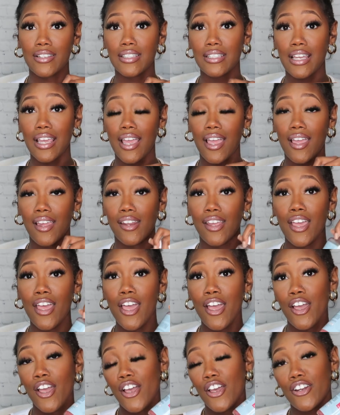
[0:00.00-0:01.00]
our skin,
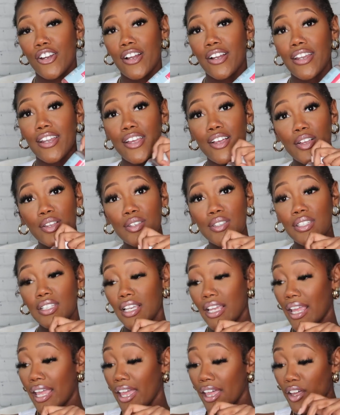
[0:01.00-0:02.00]
and our nails
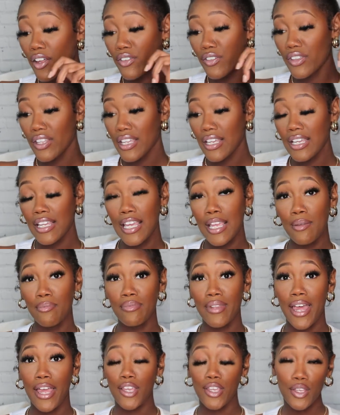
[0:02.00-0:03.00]
looking healthy,
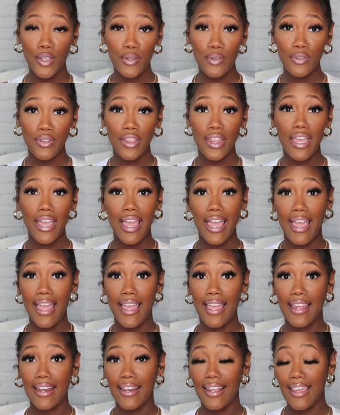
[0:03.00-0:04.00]
keeping that youth.
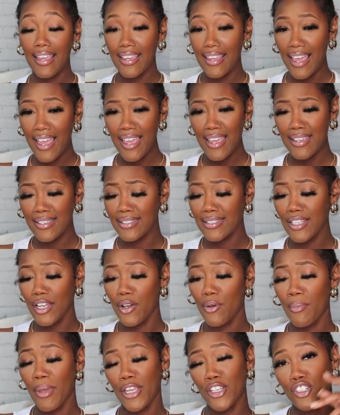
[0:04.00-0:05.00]
And yes,
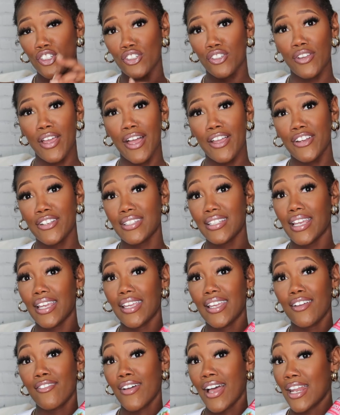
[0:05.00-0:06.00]
so make sure you're out here
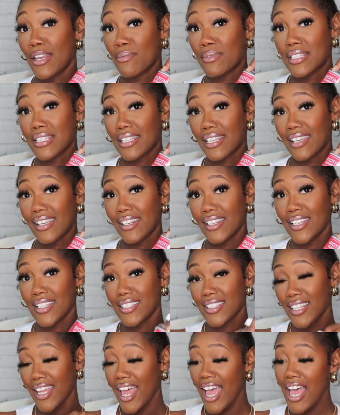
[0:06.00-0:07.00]
taking your vitamins, ladies.
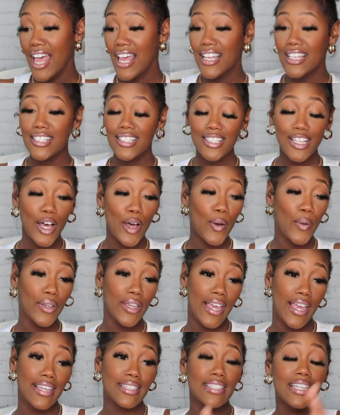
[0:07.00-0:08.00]
So
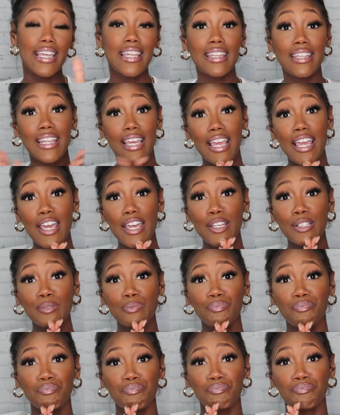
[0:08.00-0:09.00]
yes, and
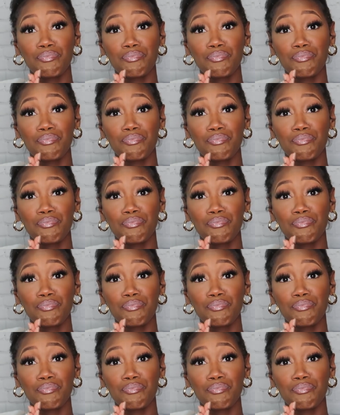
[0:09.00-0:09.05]
then